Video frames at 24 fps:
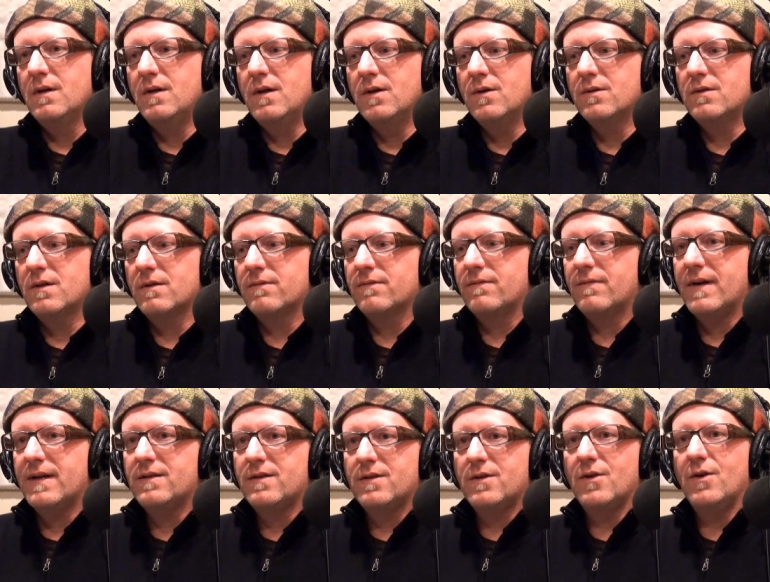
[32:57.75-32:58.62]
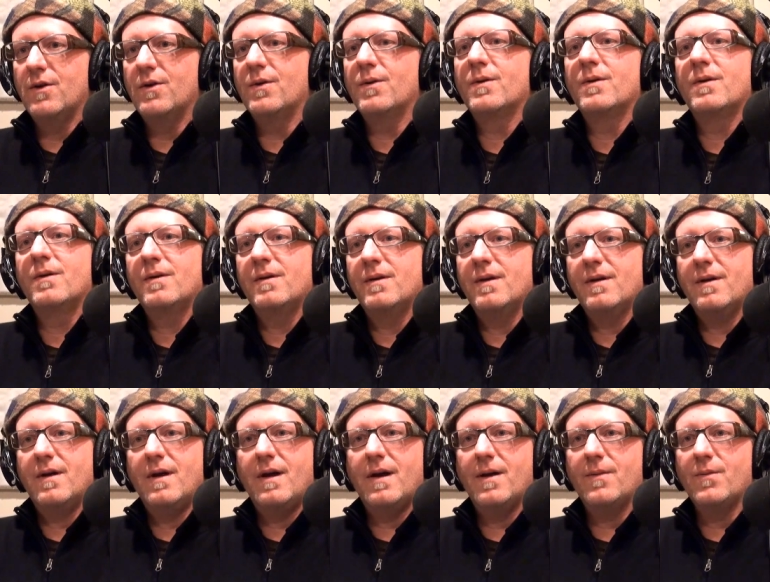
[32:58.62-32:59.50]
knows a fresco
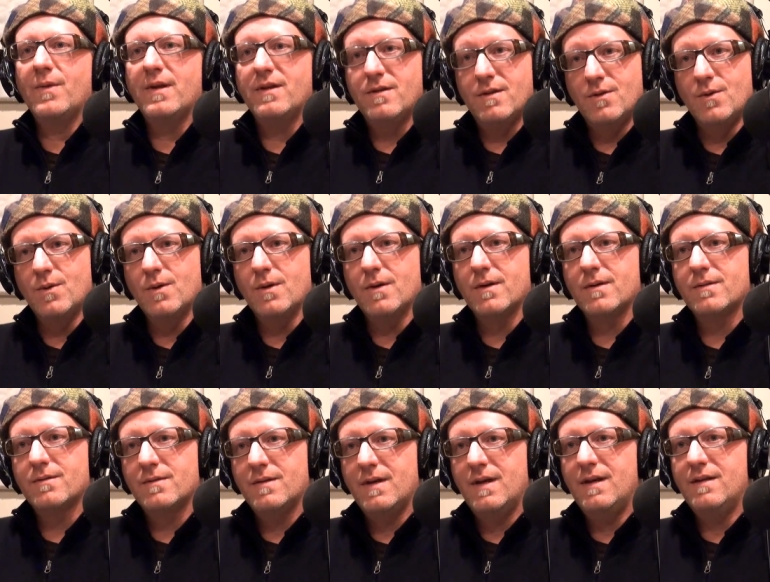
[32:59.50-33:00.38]
uh, restorer.